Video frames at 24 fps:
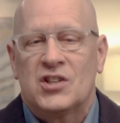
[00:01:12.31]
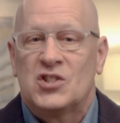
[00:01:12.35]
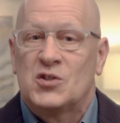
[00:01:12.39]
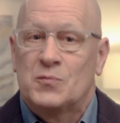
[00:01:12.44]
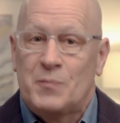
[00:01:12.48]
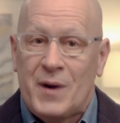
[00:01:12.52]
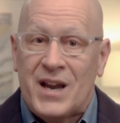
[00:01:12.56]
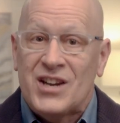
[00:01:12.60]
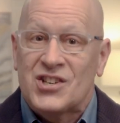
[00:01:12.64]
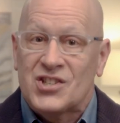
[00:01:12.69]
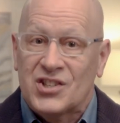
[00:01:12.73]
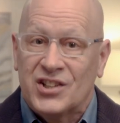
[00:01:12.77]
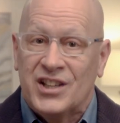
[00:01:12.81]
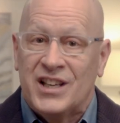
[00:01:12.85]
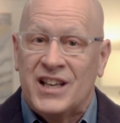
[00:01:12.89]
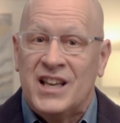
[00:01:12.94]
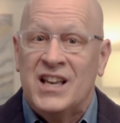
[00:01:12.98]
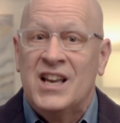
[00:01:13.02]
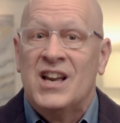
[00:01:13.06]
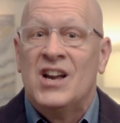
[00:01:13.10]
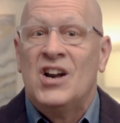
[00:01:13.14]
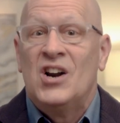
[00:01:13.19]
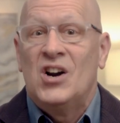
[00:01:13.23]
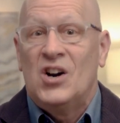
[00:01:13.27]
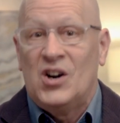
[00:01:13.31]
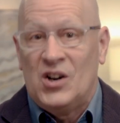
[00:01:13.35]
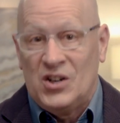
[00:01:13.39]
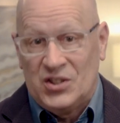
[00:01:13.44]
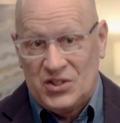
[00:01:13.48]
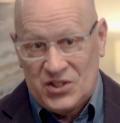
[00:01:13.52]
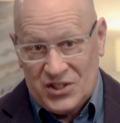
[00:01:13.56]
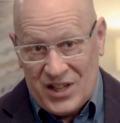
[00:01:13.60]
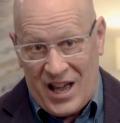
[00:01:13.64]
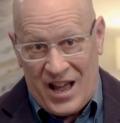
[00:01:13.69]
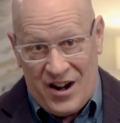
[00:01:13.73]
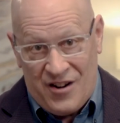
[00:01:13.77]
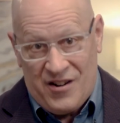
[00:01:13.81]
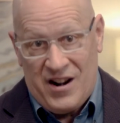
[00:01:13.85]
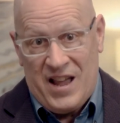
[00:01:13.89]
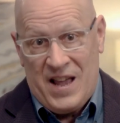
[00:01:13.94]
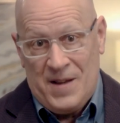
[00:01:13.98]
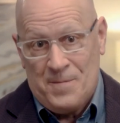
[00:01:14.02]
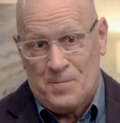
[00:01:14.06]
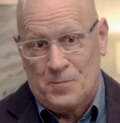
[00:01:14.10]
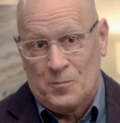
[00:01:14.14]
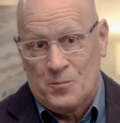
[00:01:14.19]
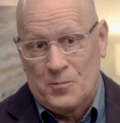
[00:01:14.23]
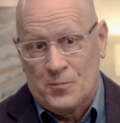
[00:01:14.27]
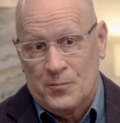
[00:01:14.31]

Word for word: especially on Saturday.